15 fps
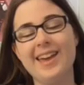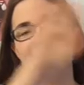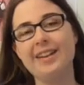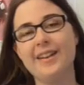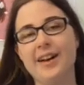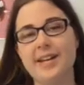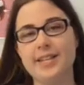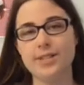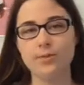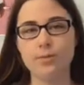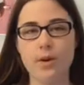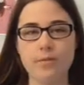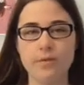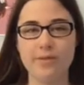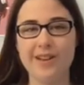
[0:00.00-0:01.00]
Hey guys,
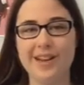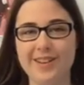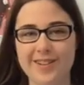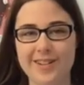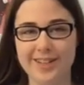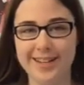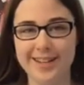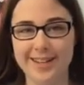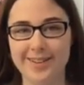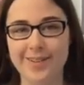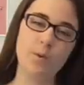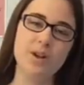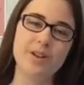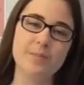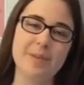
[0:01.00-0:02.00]
Forever Fangirl here, and
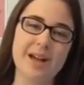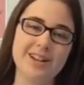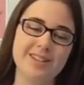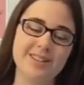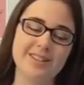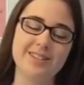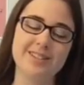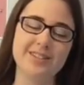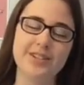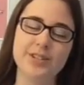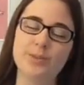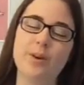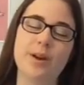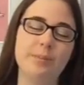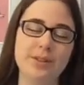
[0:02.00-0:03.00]
welcome back to the
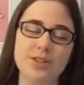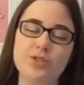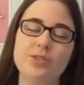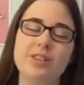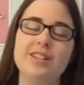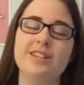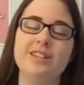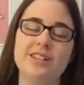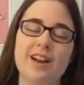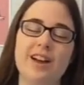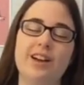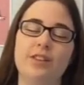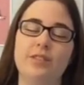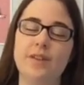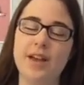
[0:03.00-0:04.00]
series where I'm literally in
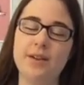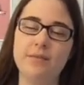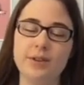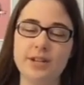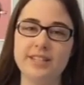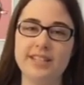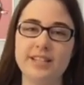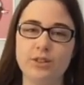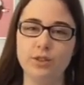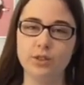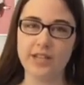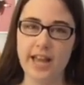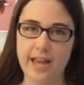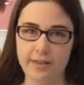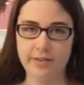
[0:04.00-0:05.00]
denial of every single
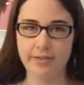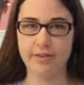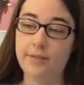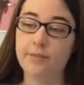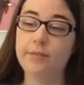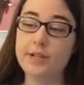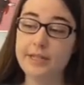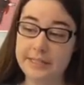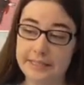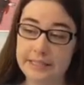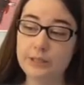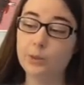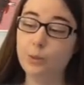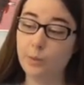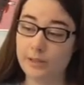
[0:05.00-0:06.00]
death. Every
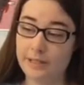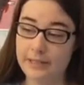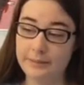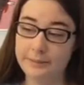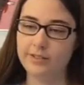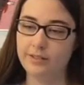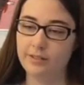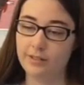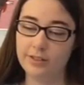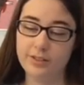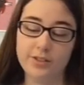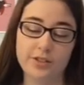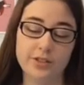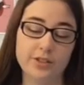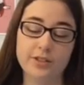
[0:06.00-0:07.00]
single one. And the
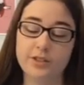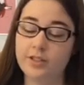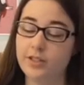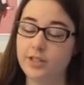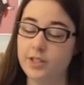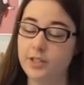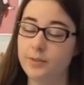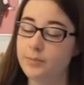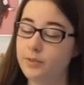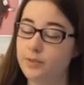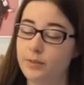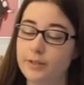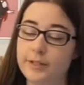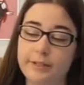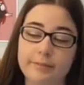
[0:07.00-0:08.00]
list just keeps
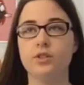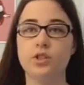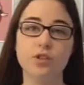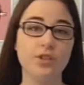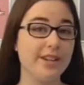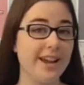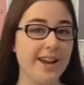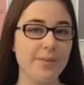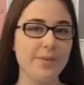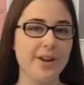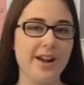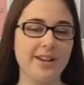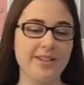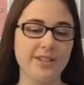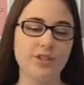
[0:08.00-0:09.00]
growing. So today I'm
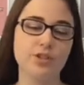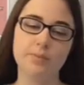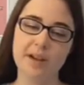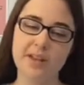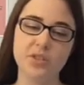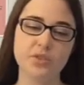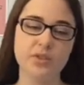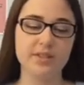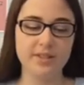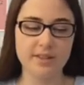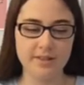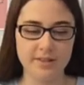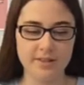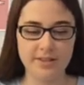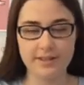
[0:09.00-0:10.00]
reacting to MyStreet
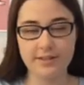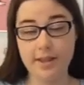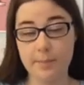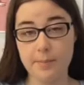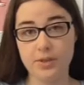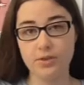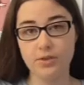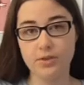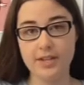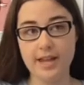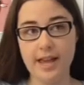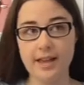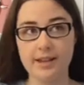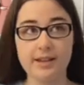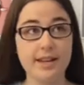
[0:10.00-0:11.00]
Season 6 Episode
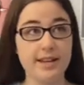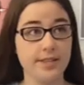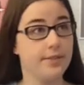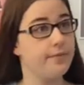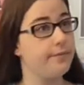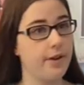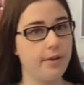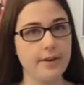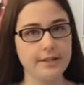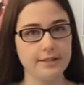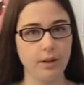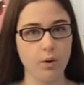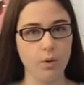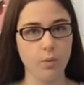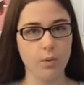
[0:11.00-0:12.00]
10. It's a very
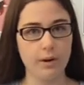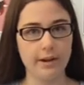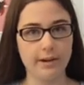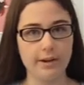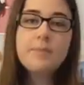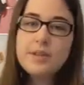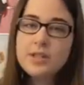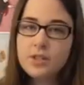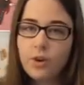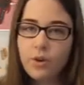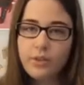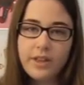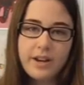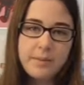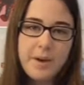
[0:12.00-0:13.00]
long one. I've been
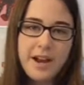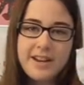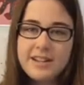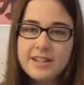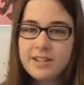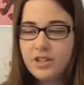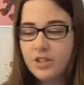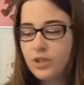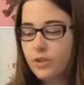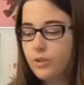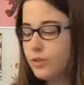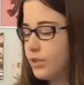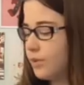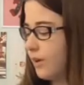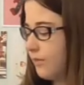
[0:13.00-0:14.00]
told that I might need tissues,
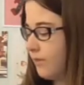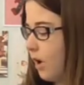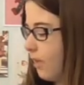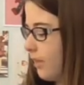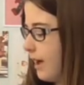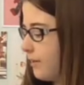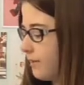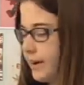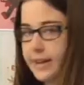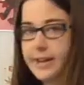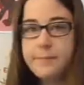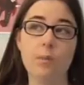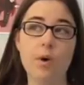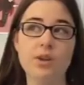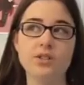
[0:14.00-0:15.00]
so I've got that ready.
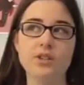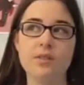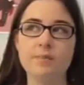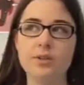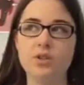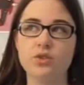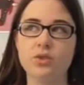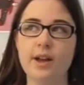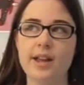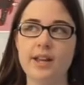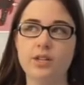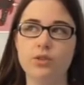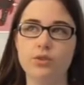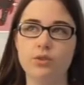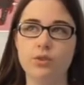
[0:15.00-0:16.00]
And whilst I've been trying
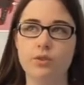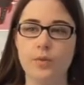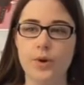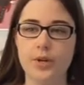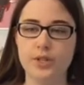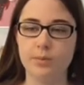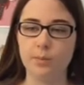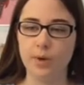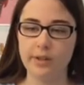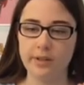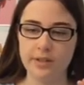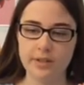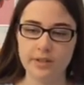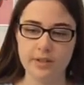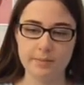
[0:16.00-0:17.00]
to avoid
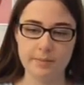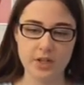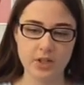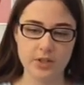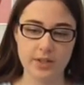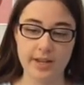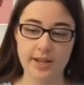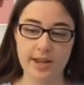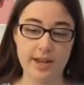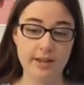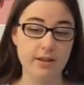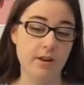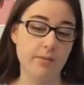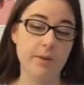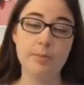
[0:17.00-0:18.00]
spoilers as much as I can,
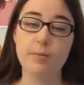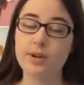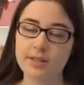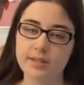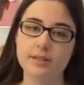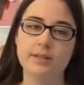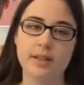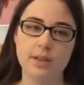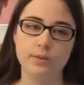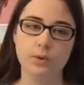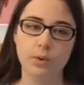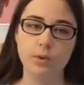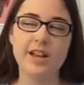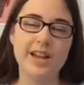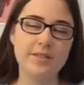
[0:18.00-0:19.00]
and I've been pretty
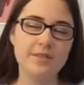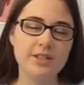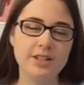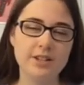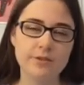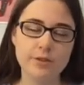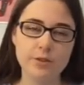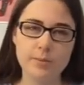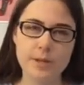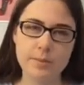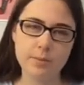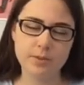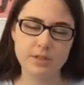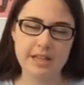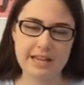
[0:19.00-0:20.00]
successful, I have seen a few
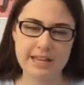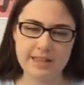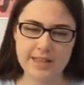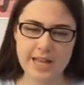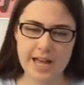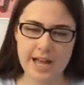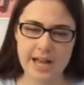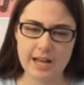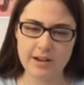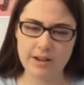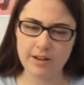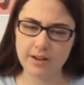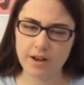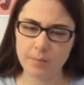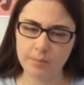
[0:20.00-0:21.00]
people say that
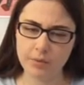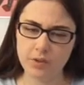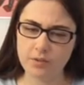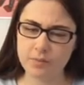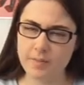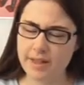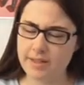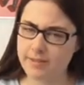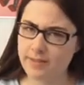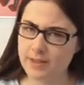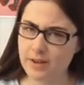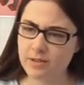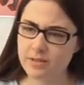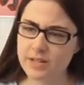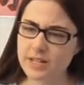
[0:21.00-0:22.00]
a couple of my
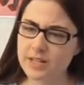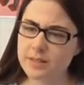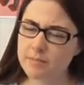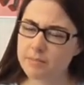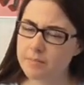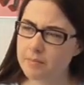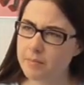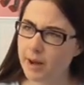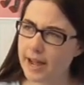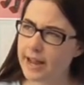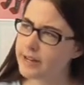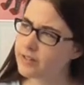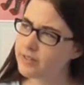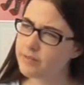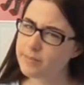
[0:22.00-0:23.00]
theories
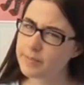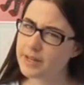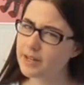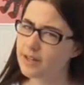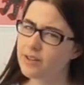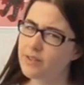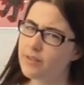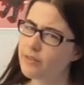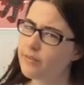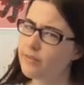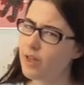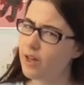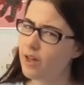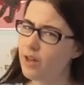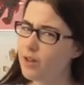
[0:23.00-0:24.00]
might have been
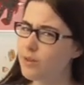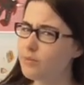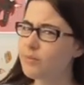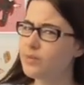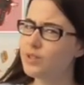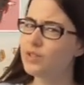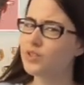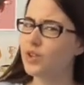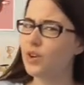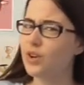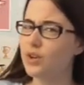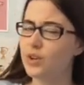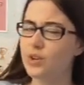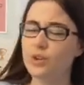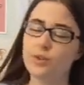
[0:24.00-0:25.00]
confirmed,
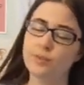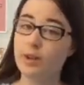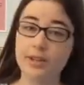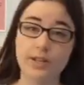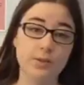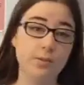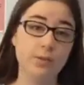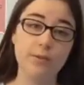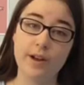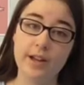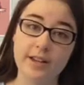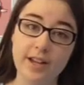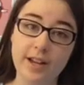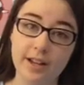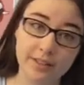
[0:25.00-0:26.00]
so I guess we'll
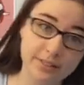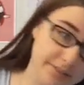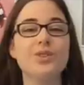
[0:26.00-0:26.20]
find out.